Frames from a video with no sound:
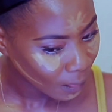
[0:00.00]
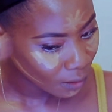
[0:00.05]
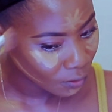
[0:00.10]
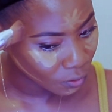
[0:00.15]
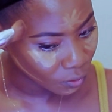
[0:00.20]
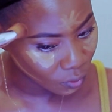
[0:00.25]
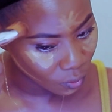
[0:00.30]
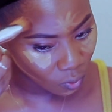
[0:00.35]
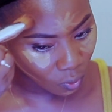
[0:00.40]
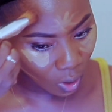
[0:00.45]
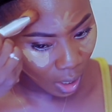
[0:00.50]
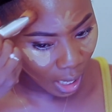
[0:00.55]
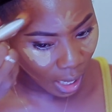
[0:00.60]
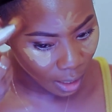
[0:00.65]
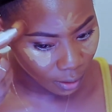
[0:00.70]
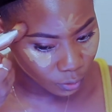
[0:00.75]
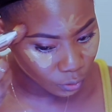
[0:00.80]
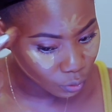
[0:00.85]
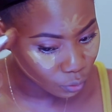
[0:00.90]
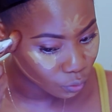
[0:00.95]

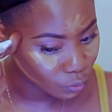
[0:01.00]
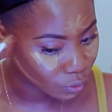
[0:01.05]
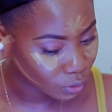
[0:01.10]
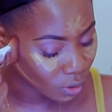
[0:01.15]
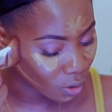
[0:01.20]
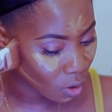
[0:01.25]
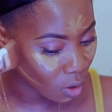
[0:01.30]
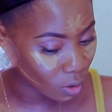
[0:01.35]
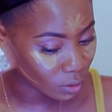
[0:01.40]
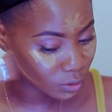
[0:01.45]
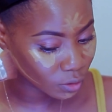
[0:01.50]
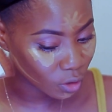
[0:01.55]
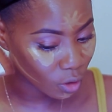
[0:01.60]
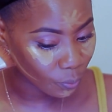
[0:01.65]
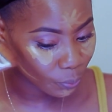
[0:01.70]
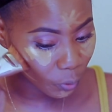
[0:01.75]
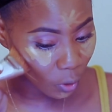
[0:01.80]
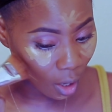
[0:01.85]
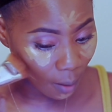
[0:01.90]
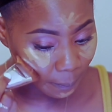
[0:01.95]
how to do your
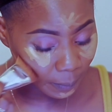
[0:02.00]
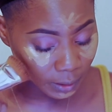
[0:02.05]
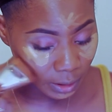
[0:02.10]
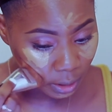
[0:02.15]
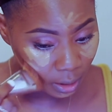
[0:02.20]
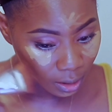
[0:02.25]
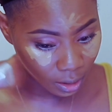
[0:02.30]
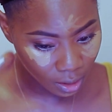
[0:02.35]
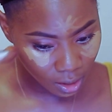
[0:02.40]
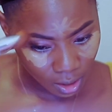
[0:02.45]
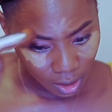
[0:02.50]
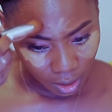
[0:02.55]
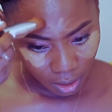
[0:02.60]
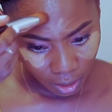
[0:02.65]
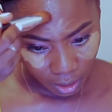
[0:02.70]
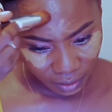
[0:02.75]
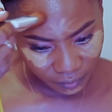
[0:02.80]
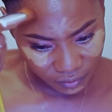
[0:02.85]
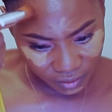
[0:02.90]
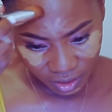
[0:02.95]
contour properly
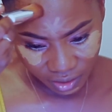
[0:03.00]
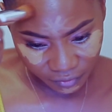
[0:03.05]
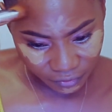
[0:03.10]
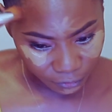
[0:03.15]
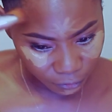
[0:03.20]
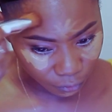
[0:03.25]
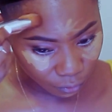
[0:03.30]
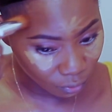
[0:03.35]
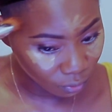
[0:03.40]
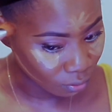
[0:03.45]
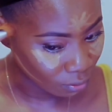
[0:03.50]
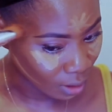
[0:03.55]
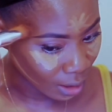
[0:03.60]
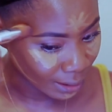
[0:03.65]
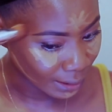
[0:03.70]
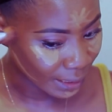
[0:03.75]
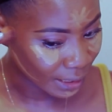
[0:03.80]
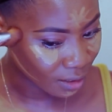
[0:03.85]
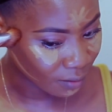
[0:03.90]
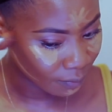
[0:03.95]
even if you
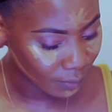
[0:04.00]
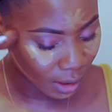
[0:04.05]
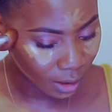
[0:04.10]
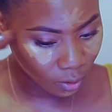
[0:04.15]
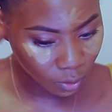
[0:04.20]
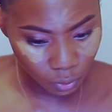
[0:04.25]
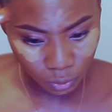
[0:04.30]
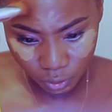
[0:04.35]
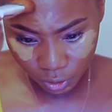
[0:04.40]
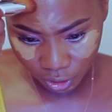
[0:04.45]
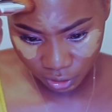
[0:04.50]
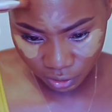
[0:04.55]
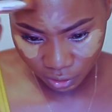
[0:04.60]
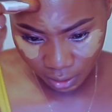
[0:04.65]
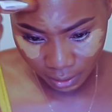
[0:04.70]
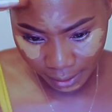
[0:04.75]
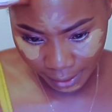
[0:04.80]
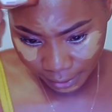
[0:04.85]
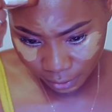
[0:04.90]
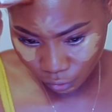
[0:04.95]
are like me who does
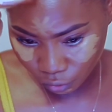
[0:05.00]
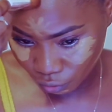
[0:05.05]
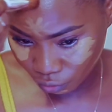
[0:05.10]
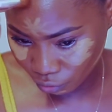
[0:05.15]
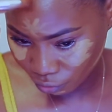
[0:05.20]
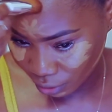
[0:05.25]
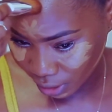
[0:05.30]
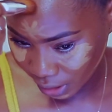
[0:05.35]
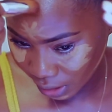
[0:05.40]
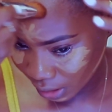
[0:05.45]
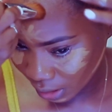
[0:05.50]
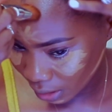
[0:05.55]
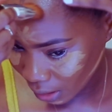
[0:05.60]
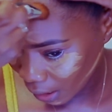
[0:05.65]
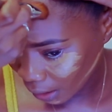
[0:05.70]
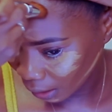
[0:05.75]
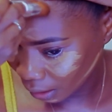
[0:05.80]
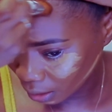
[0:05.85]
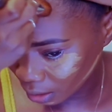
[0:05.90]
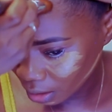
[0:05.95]
not like to really
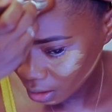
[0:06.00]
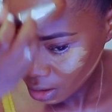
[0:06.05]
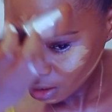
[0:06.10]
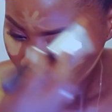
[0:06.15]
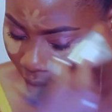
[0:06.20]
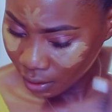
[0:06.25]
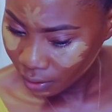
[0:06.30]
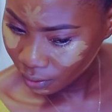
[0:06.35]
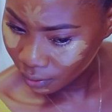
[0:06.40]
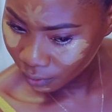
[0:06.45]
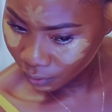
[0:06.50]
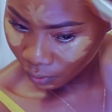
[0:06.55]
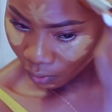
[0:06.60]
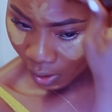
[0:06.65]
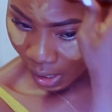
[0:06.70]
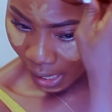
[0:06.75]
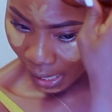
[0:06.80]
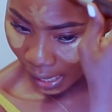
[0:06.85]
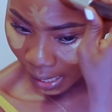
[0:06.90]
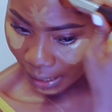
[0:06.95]
like,
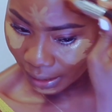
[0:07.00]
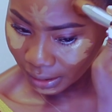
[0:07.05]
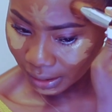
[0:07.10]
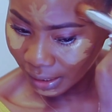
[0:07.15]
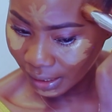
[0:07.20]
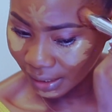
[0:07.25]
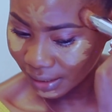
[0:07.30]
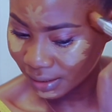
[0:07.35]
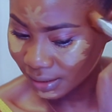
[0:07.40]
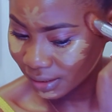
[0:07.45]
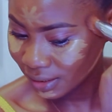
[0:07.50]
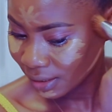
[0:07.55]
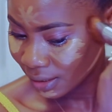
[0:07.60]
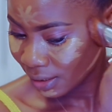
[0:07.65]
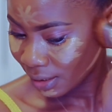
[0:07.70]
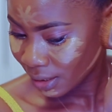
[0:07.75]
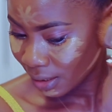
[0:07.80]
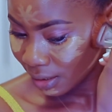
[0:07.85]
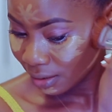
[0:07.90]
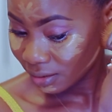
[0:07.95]
highlight.
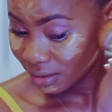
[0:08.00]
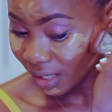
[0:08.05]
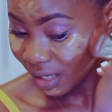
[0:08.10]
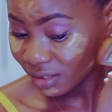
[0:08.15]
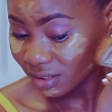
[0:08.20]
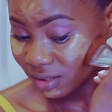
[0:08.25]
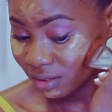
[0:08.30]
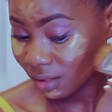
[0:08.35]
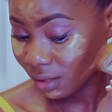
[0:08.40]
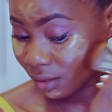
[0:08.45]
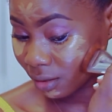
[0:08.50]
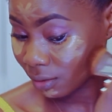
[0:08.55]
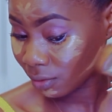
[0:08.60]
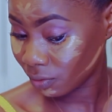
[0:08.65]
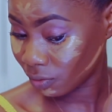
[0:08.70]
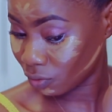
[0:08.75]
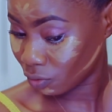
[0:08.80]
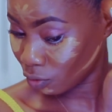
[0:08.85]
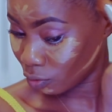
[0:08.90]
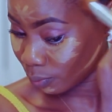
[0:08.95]
Dark skin is
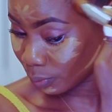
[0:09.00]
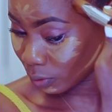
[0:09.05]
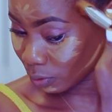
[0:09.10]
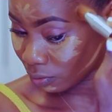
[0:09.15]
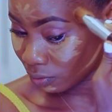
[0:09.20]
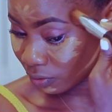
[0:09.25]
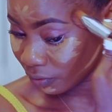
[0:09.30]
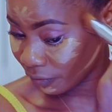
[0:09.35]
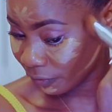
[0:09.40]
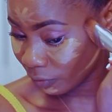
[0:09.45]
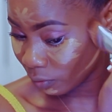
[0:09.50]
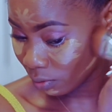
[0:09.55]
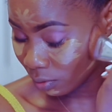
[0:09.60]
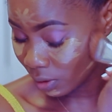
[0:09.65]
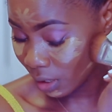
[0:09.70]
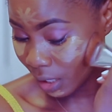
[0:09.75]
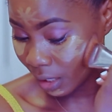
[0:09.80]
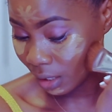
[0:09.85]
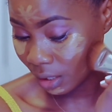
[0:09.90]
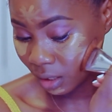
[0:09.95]
so
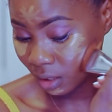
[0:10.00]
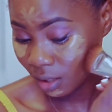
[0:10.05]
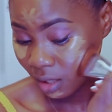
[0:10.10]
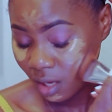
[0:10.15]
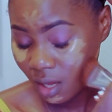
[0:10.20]
beautiful. Like,